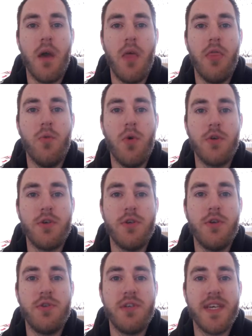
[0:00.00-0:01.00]
The watch
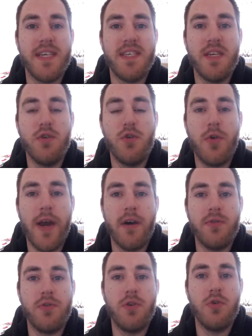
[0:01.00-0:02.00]
uses a single
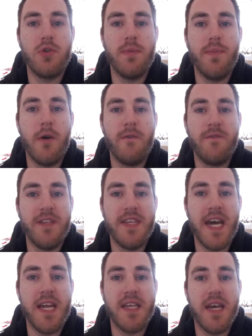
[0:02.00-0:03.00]
crown to alter both the
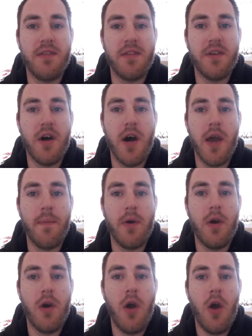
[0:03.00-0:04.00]
date and the time,
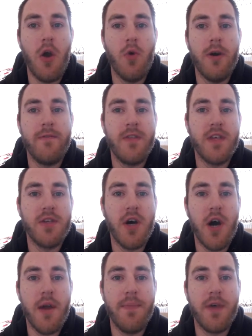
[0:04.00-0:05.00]
where for the
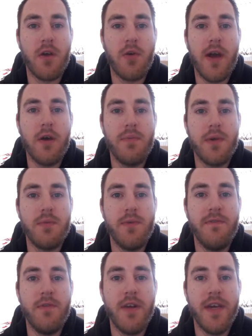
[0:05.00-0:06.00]
time the crown must be
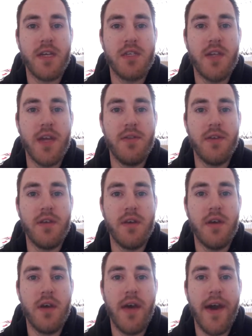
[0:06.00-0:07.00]
fully extended
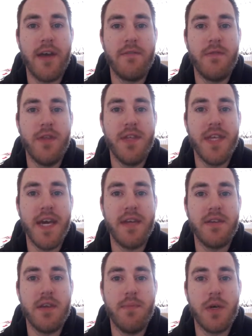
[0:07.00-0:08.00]
and for the
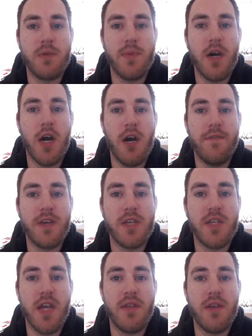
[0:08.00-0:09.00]
date it must be half
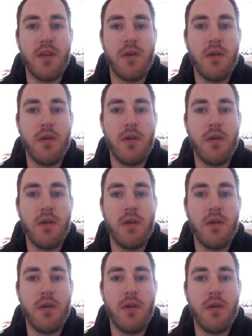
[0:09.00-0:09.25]
extended.